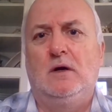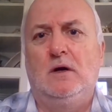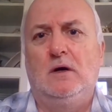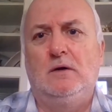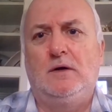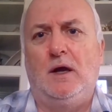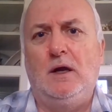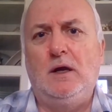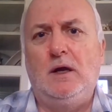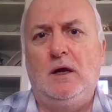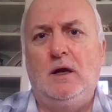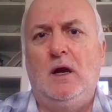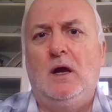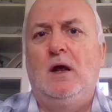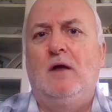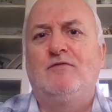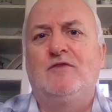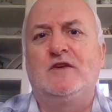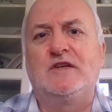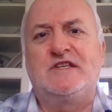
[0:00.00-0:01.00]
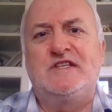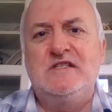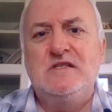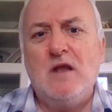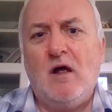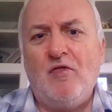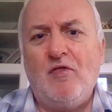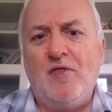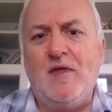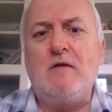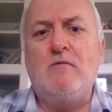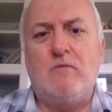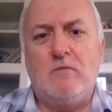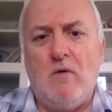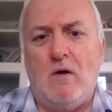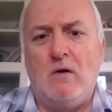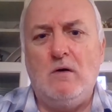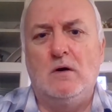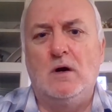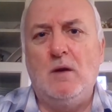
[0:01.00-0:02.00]
Okay? There's nothing
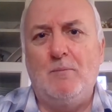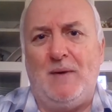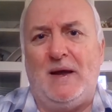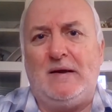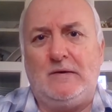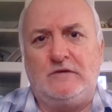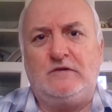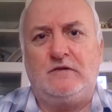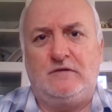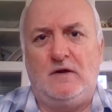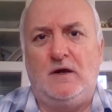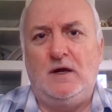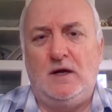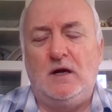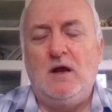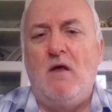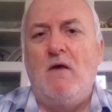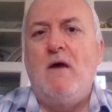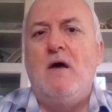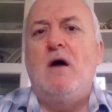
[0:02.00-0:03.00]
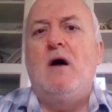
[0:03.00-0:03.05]
wrong about saying,